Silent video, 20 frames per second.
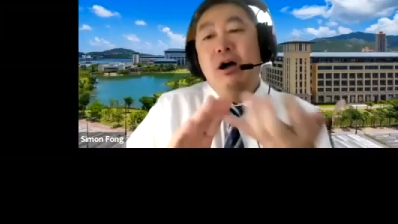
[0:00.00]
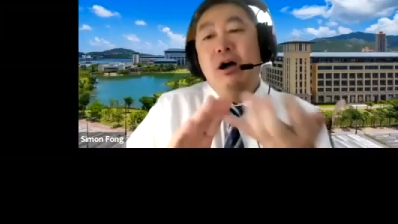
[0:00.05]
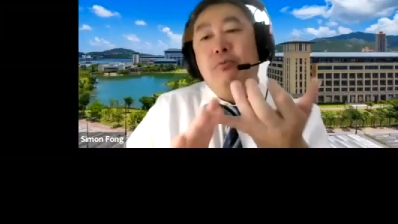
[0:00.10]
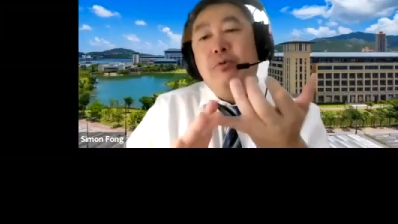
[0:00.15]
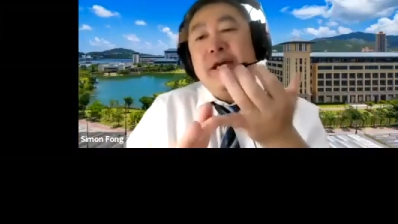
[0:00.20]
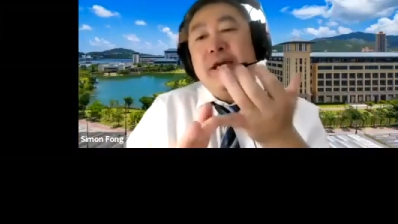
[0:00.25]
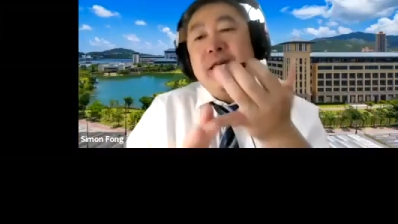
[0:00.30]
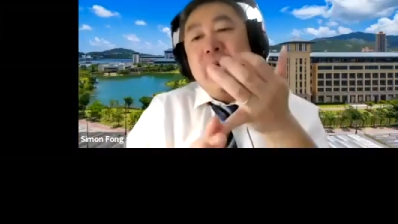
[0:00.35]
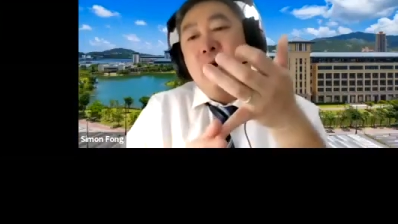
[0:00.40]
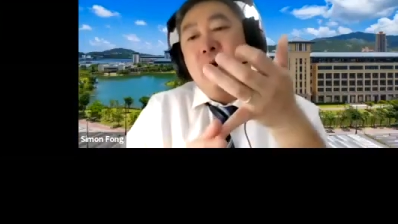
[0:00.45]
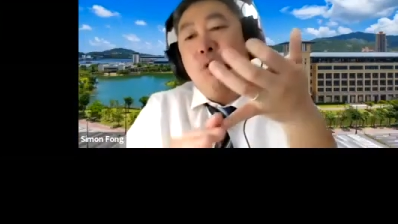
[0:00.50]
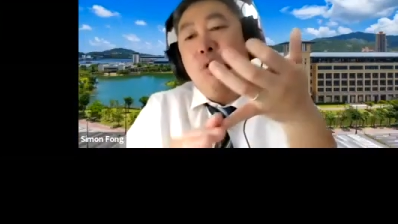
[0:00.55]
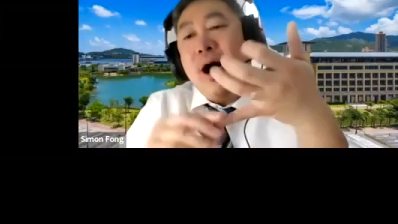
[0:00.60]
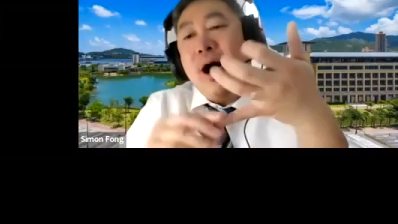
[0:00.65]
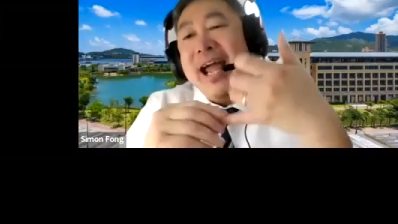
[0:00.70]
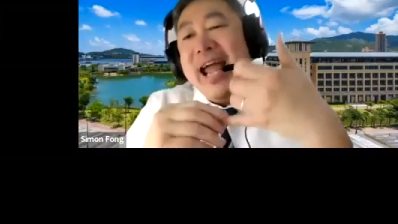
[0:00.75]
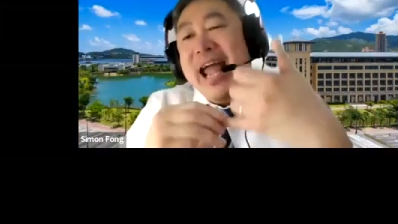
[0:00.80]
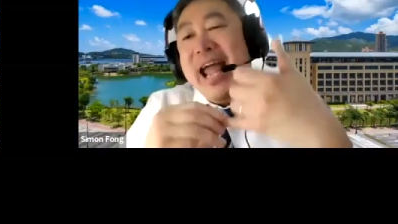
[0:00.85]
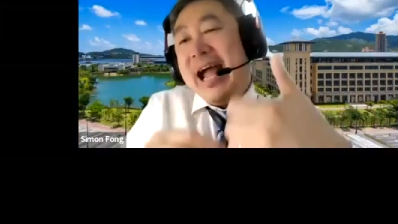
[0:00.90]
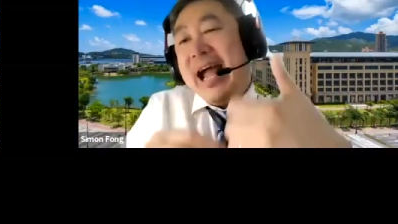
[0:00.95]
We can
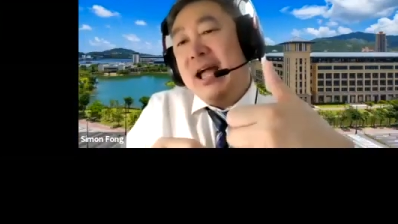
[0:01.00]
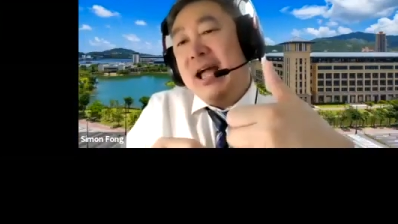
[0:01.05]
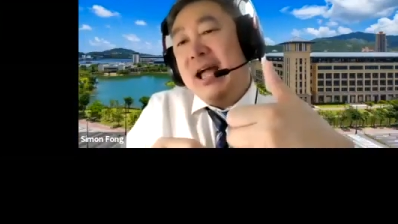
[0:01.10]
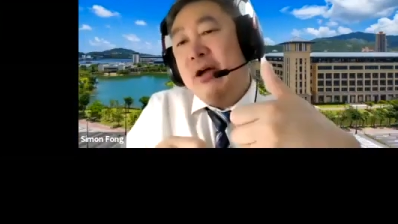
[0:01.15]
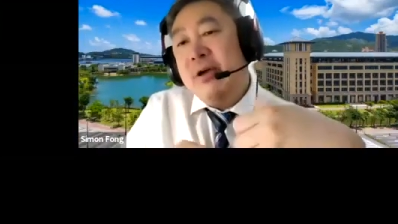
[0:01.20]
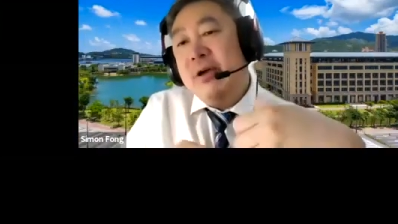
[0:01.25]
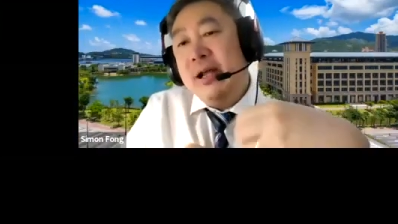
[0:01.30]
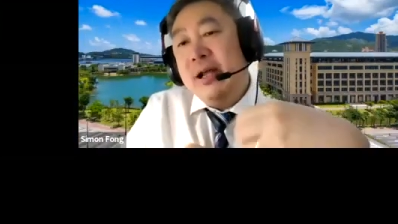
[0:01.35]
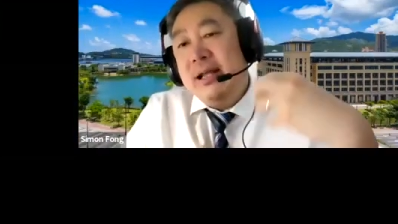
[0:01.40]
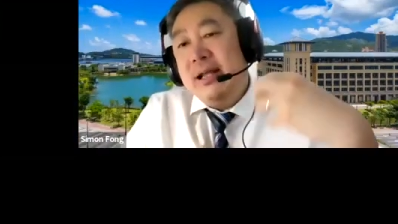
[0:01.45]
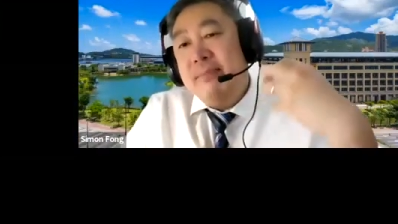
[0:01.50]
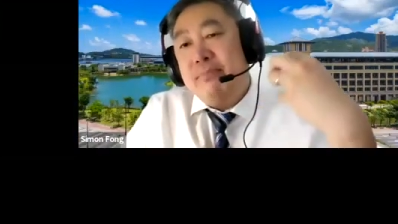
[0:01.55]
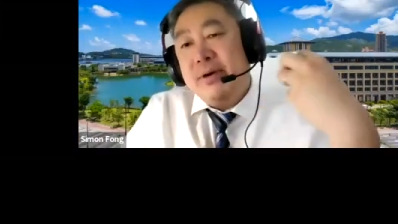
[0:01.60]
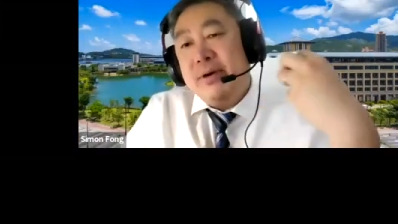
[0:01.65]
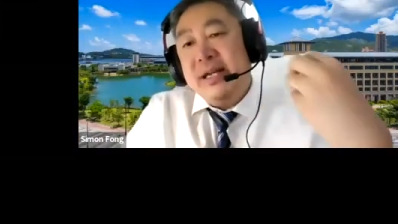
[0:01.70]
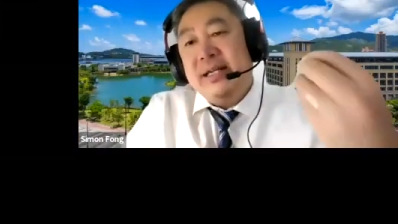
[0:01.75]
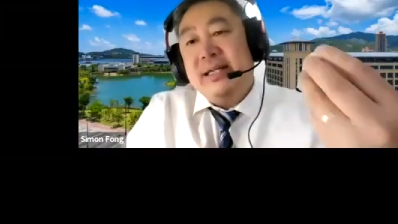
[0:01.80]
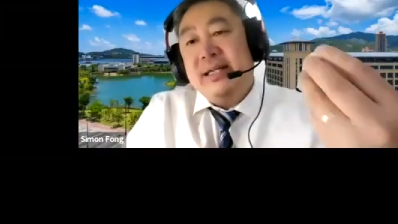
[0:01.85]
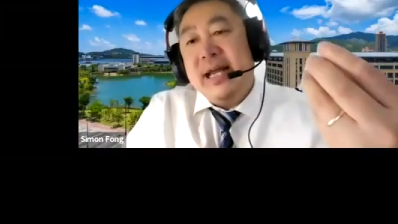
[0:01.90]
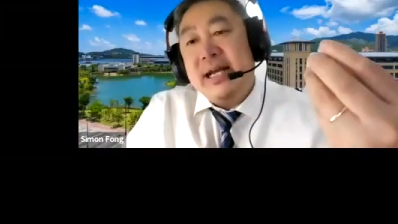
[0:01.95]
quite accurately
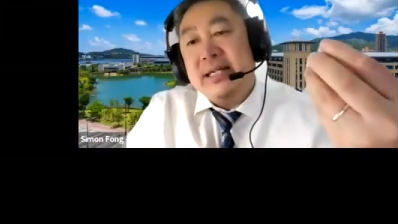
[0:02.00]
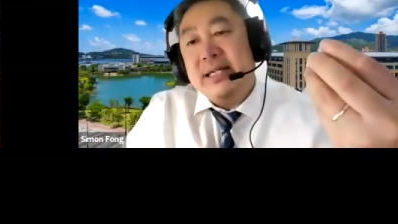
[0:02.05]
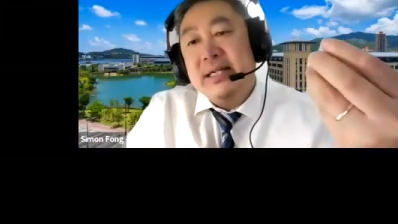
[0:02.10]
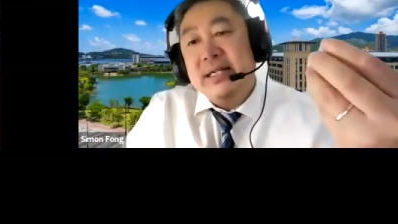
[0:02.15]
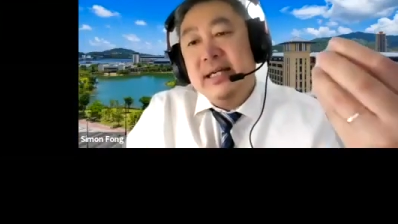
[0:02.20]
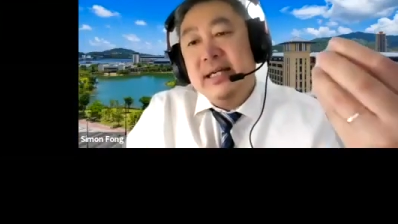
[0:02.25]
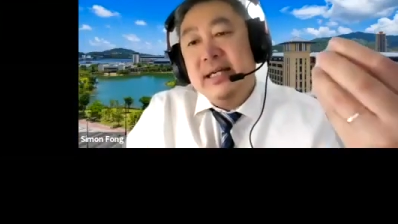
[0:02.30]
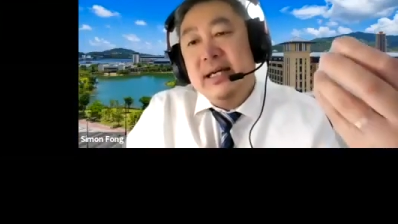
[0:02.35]
predict